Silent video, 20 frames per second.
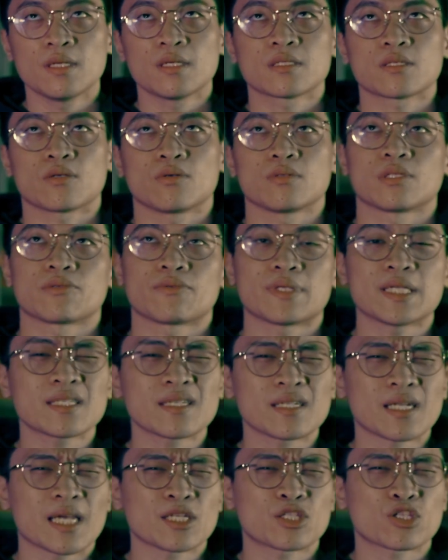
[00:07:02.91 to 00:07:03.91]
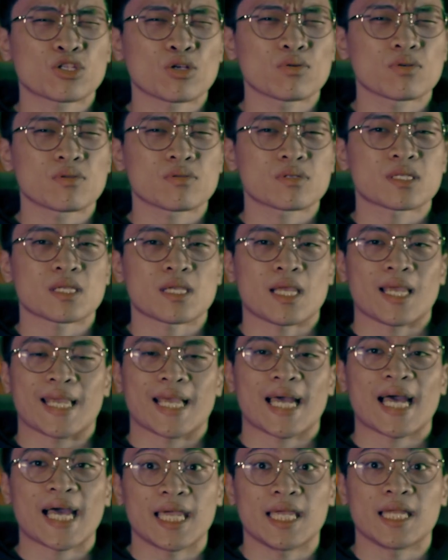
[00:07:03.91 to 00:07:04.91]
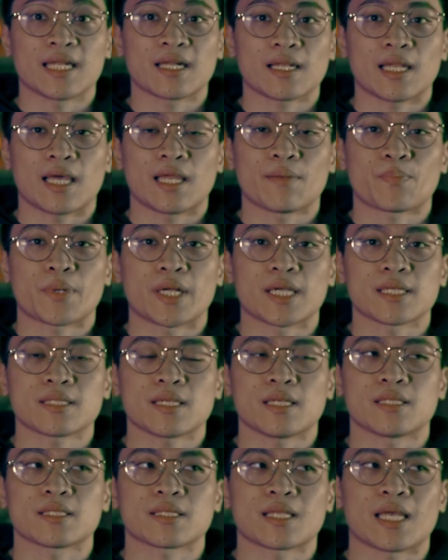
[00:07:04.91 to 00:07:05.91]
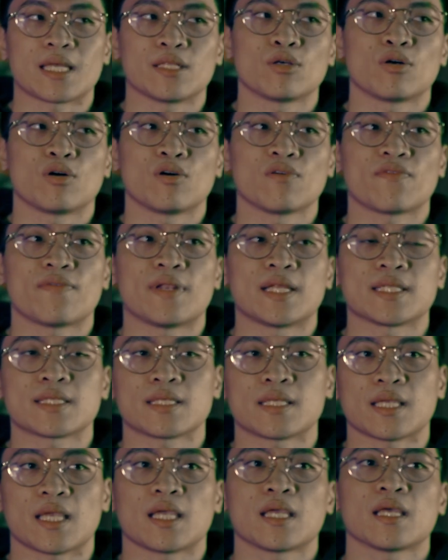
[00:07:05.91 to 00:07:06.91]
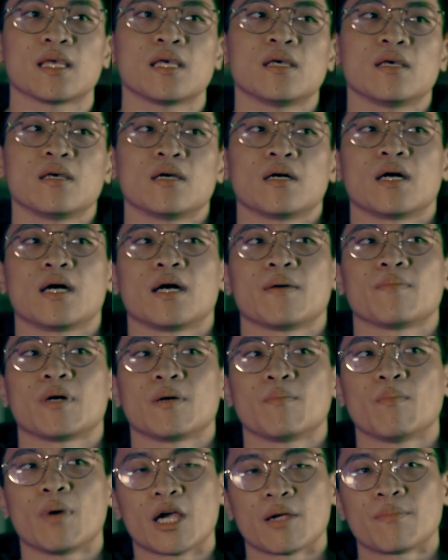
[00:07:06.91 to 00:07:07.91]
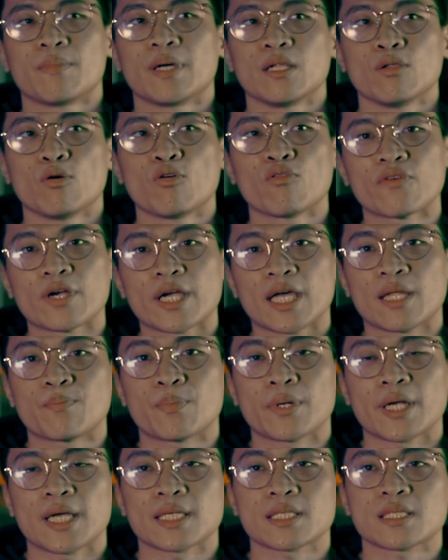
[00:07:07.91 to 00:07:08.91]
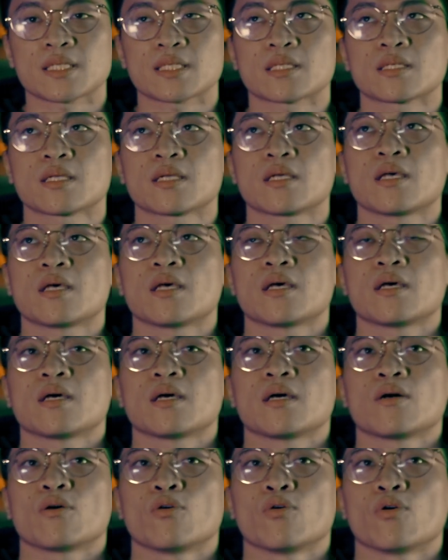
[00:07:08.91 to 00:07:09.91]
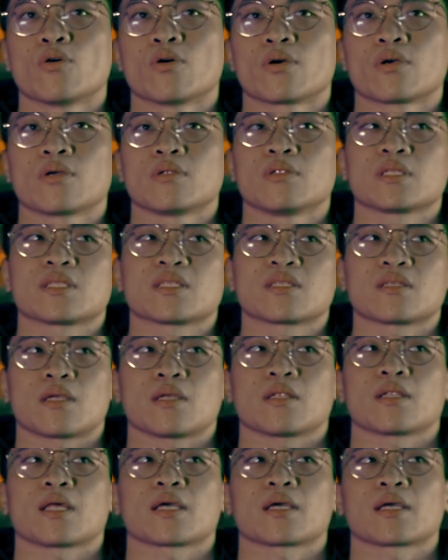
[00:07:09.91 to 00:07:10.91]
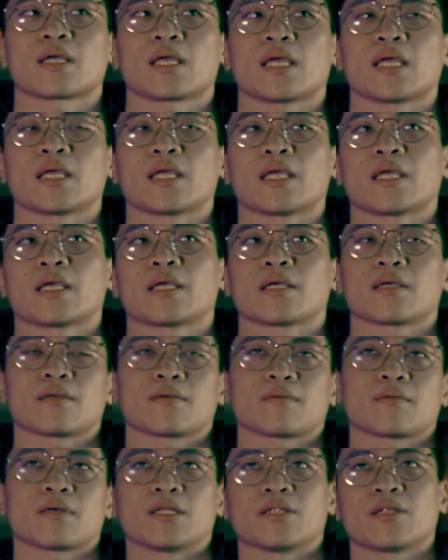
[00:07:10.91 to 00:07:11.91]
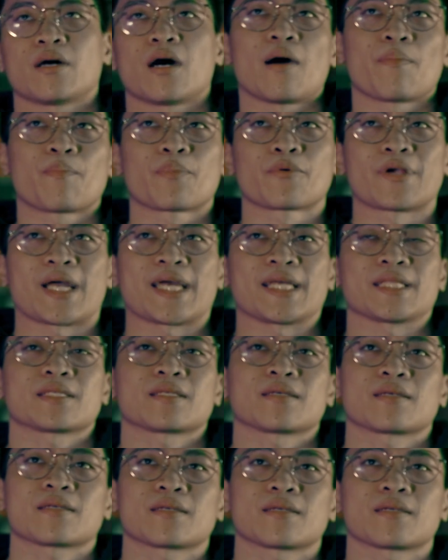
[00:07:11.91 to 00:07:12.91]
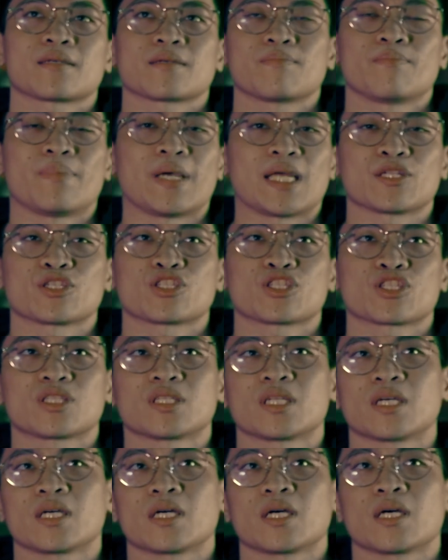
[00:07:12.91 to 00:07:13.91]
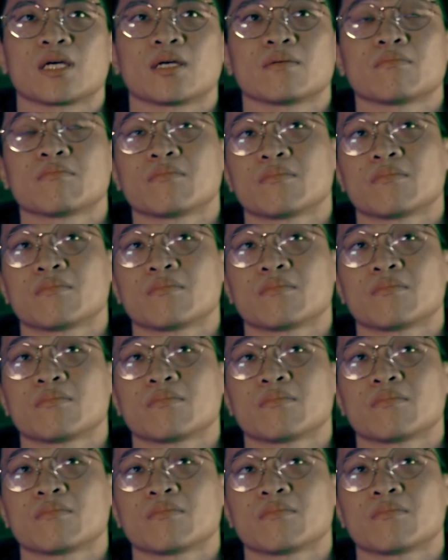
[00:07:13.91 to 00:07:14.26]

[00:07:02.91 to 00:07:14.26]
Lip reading: So the reason I chose a high incline press instead of, let's say, a barbell overhead press, or let's say like an upright bench na